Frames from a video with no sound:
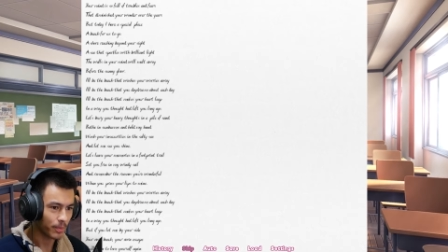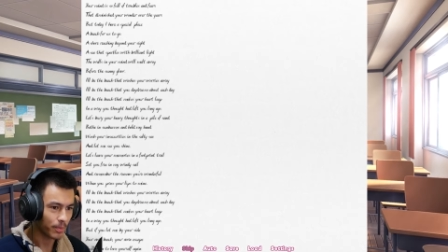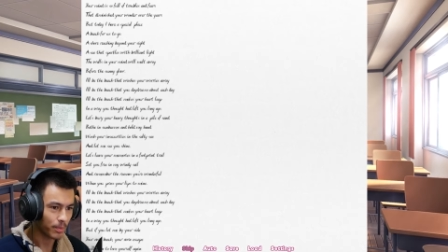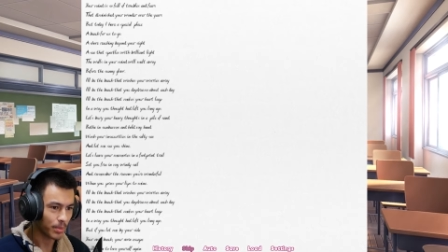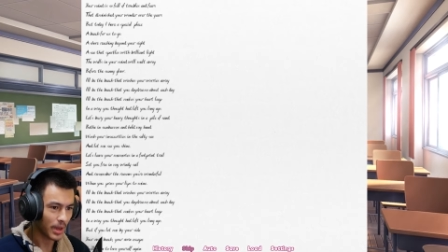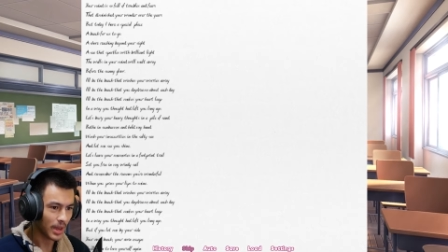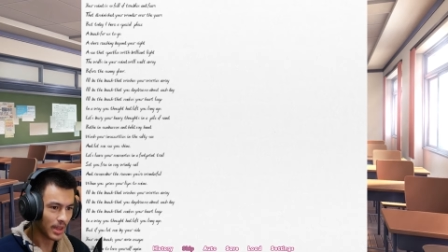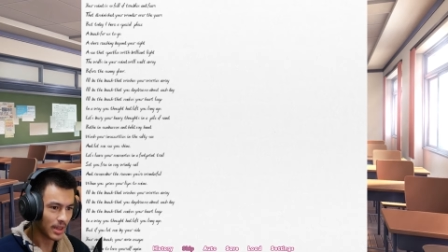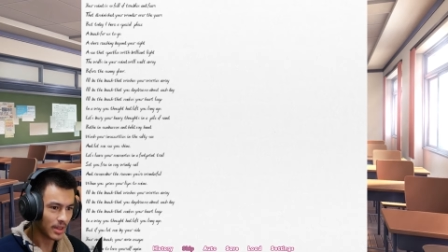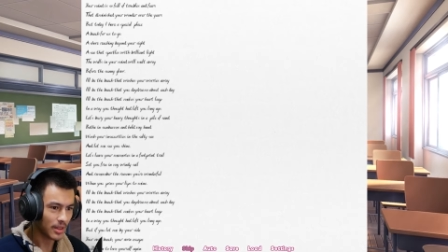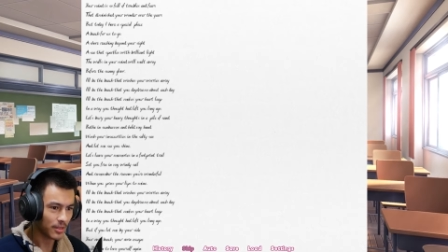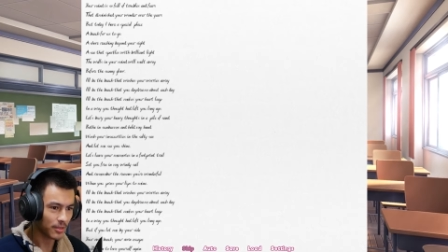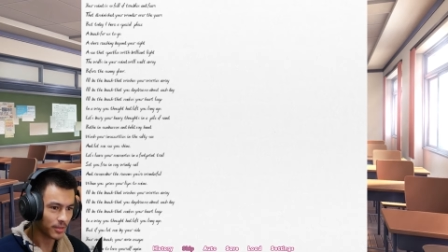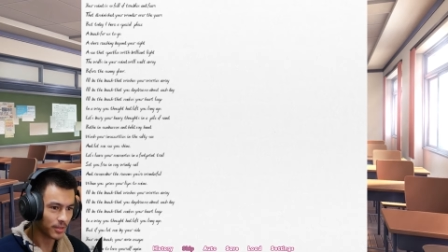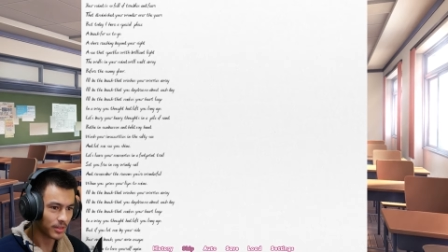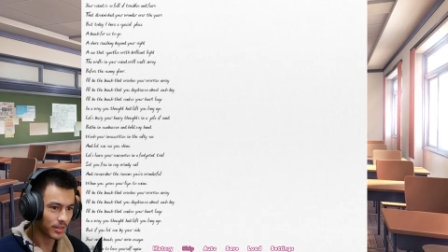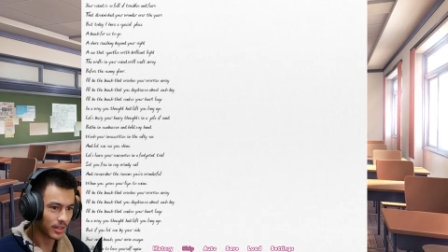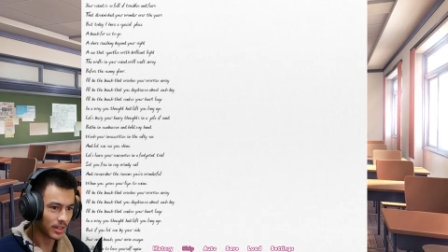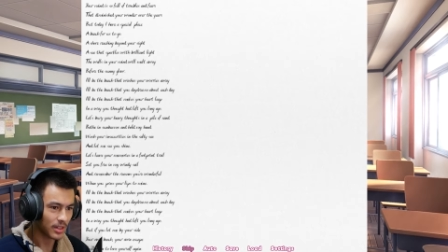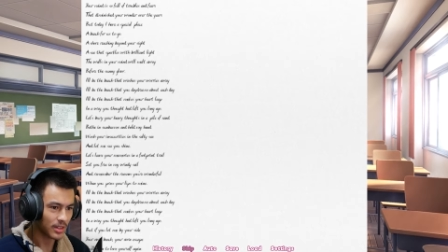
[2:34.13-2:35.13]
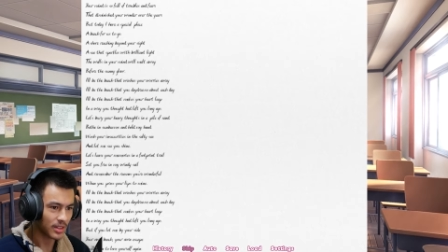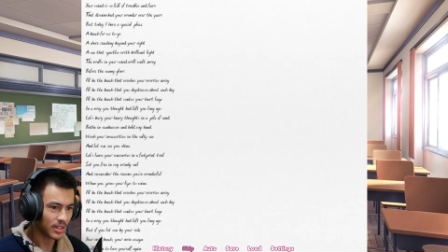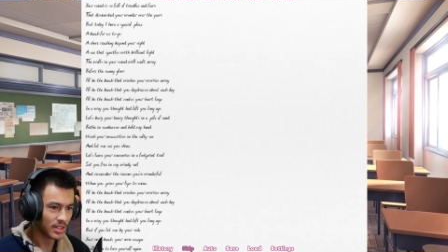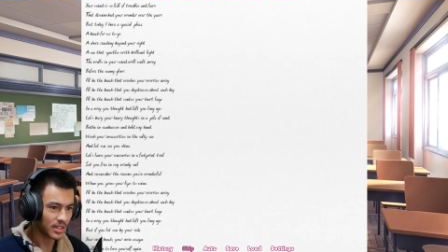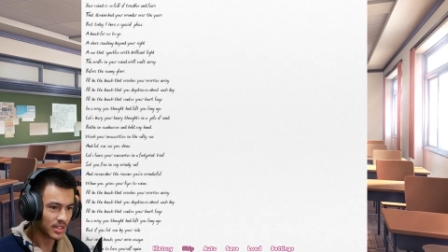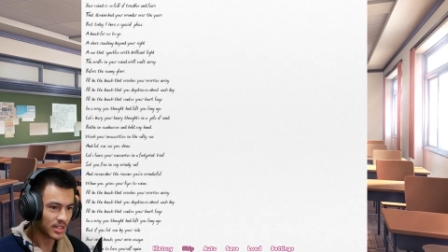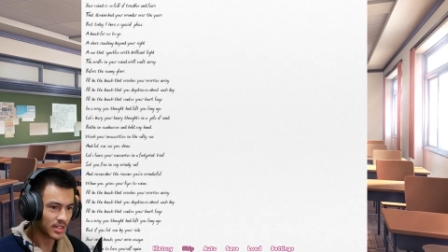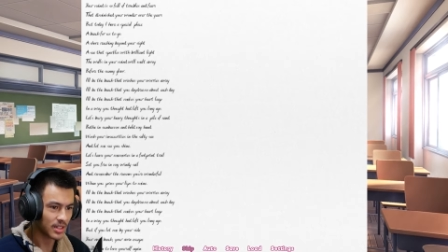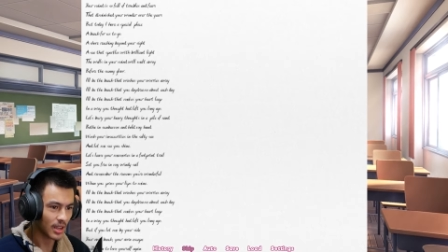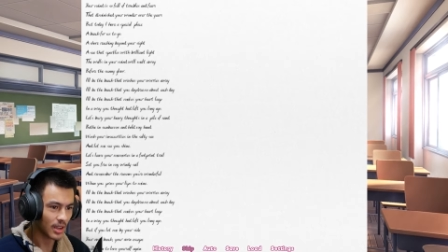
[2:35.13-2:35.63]
bathe in the
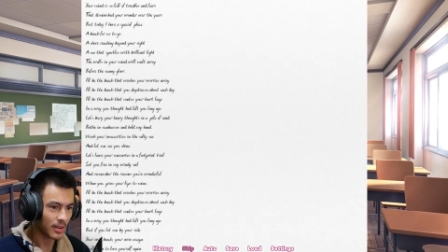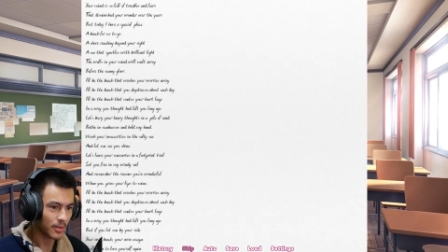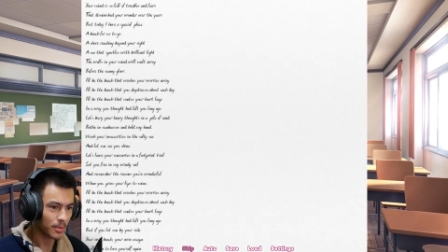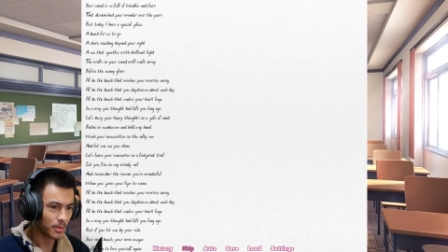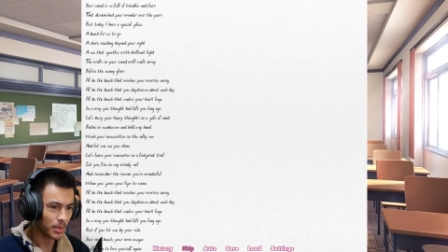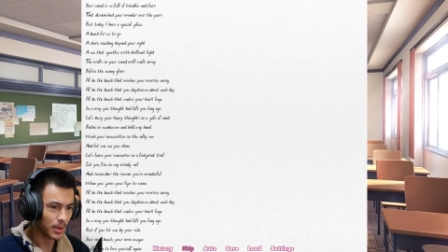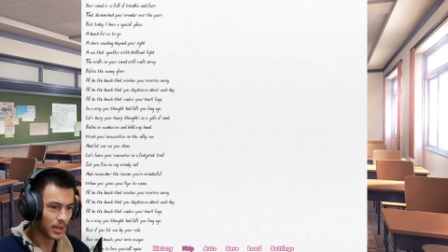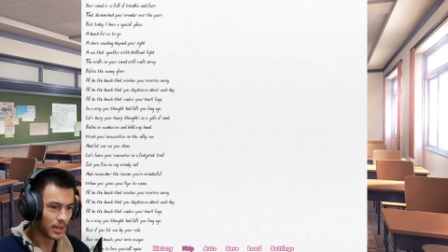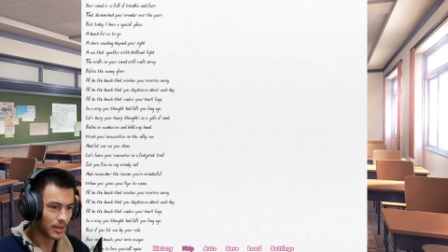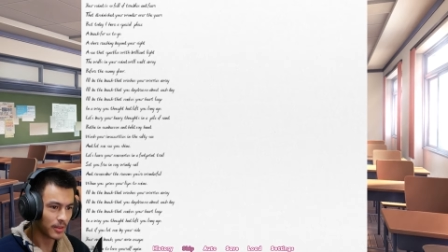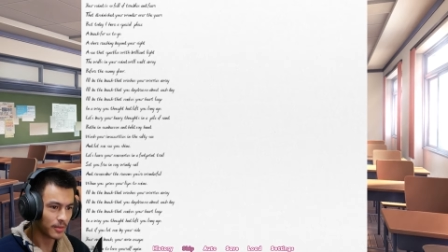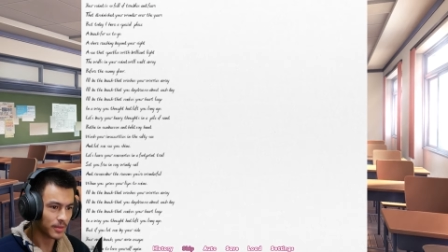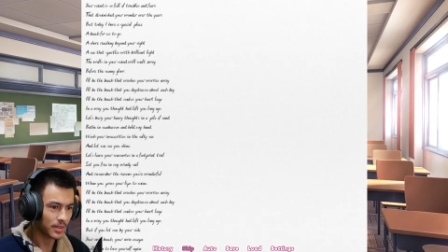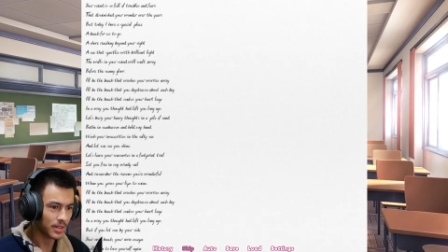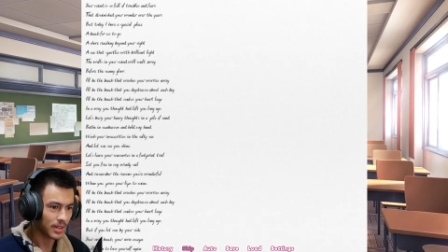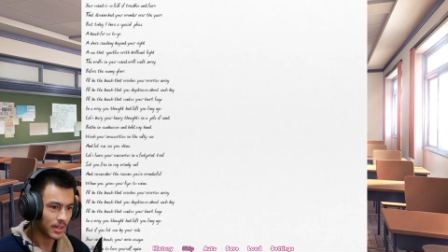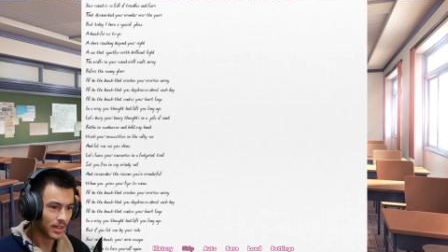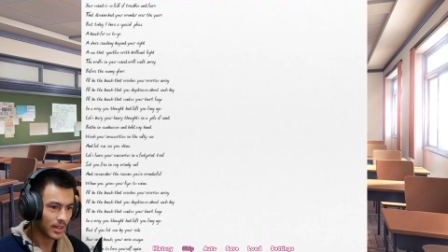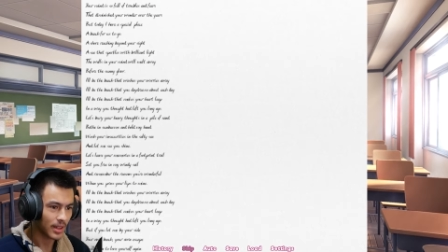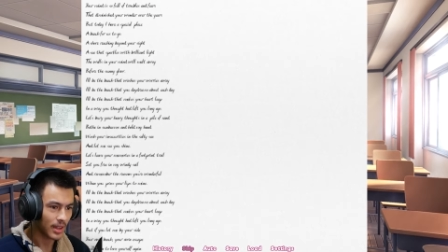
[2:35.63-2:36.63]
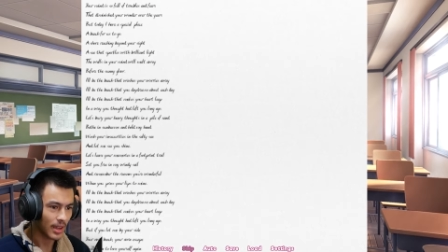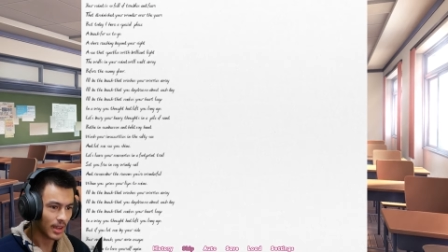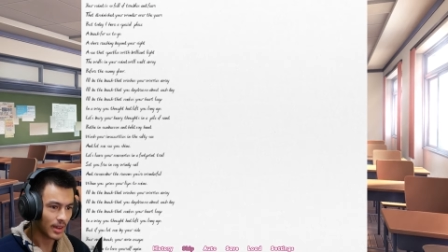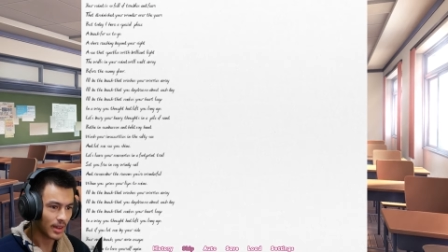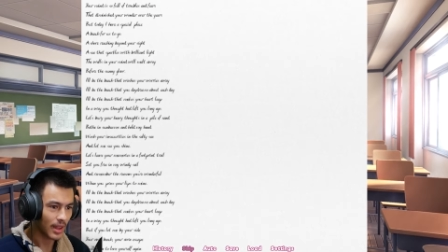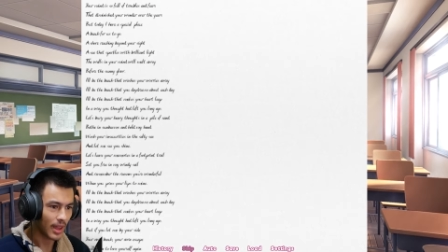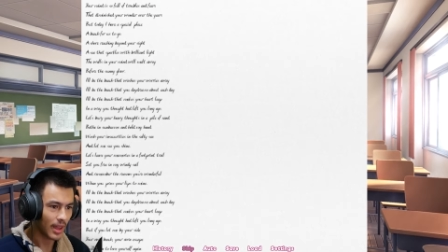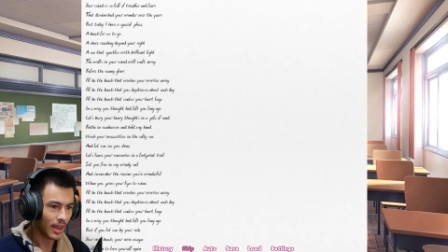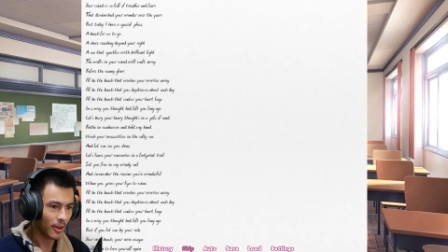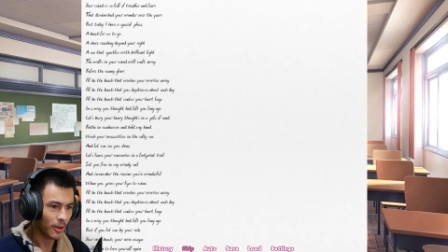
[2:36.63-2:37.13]
sunbeams, and
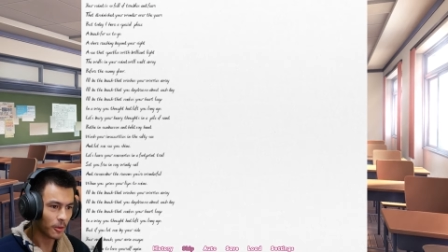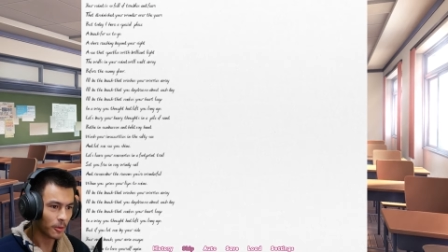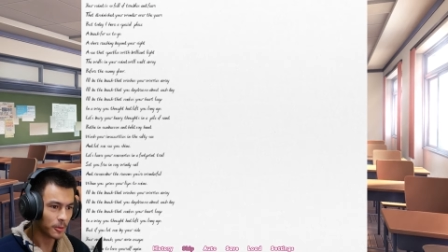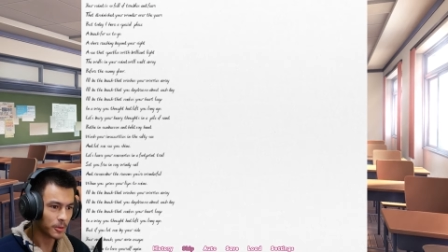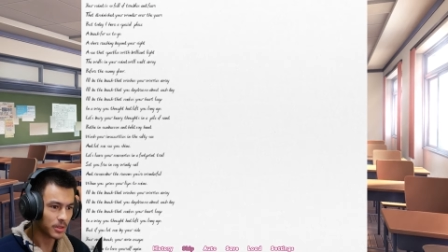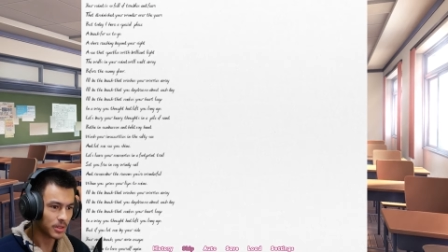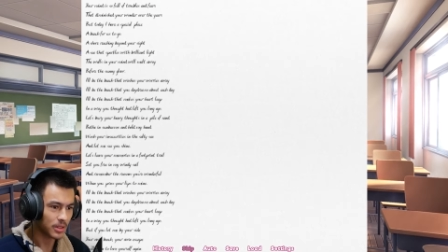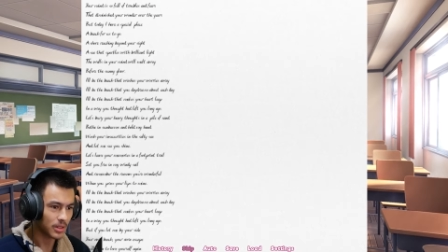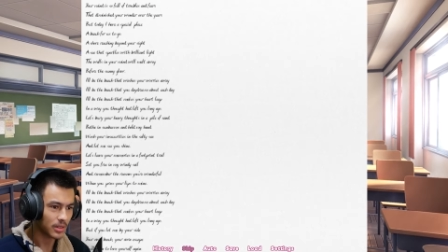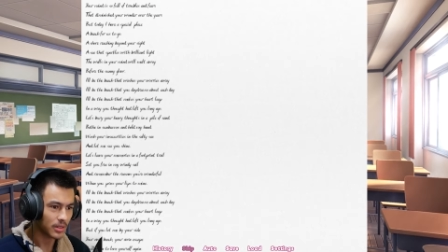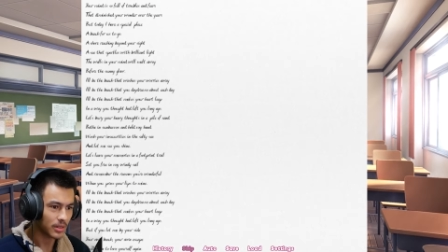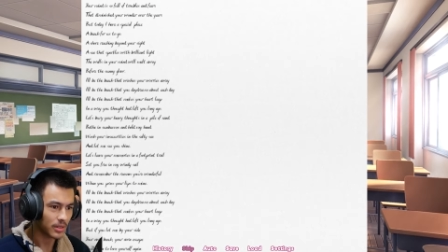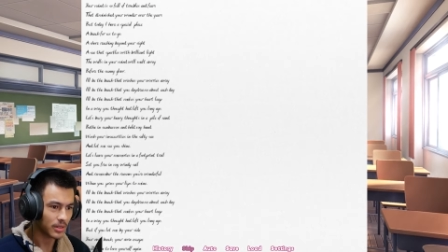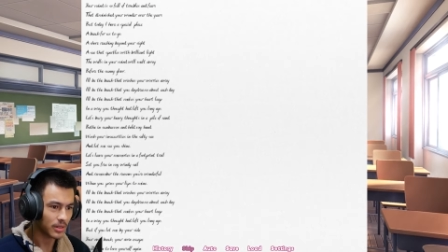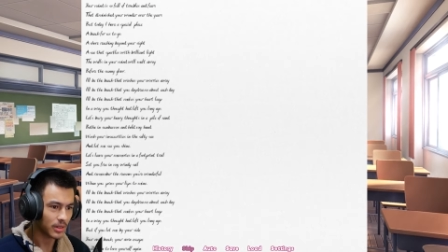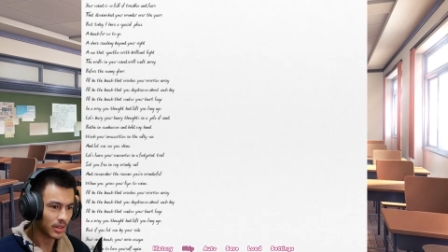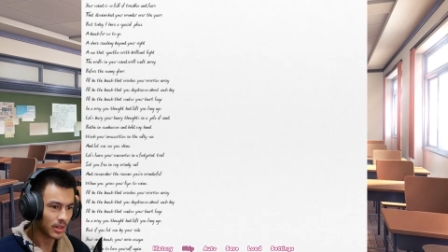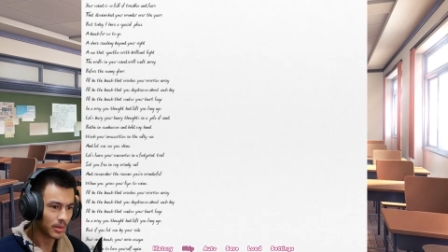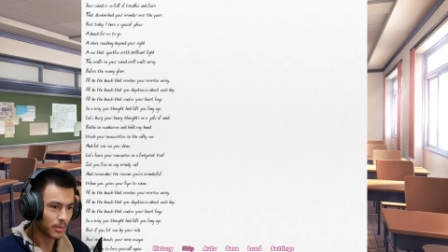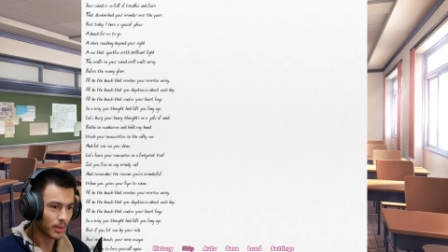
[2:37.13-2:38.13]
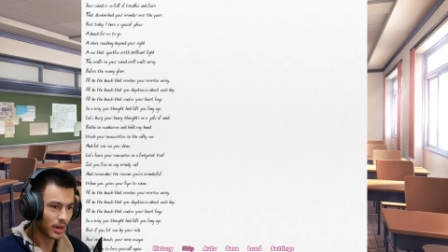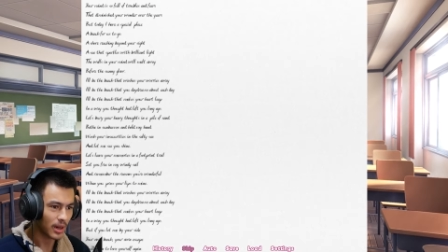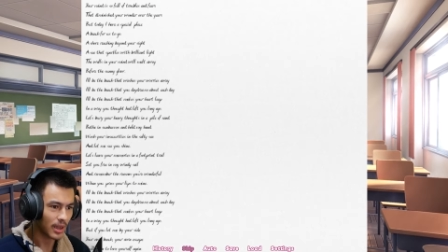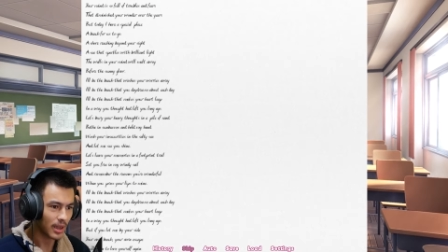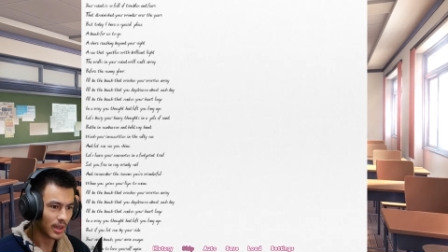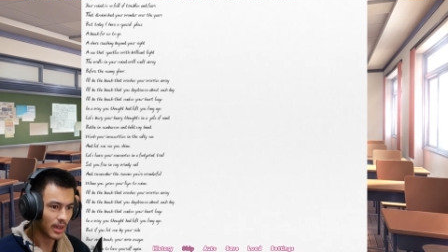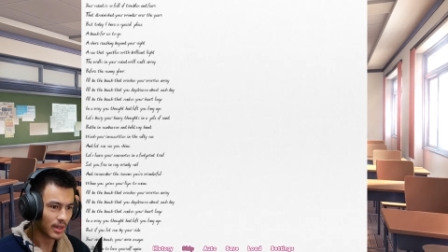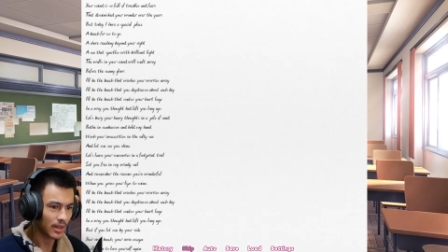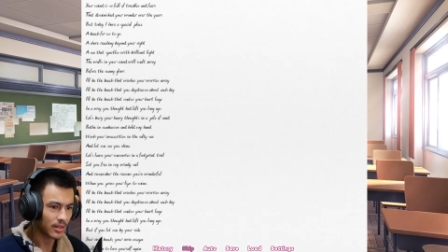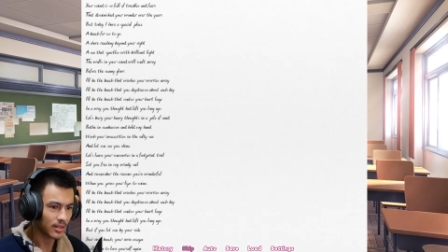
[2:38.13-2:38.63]
held in my
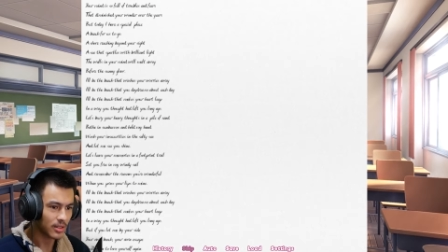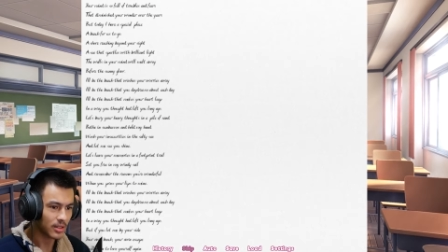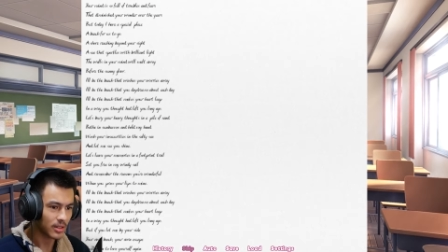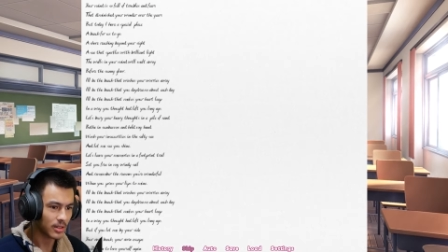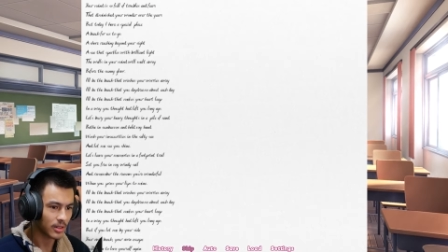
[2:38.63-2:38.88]
hand,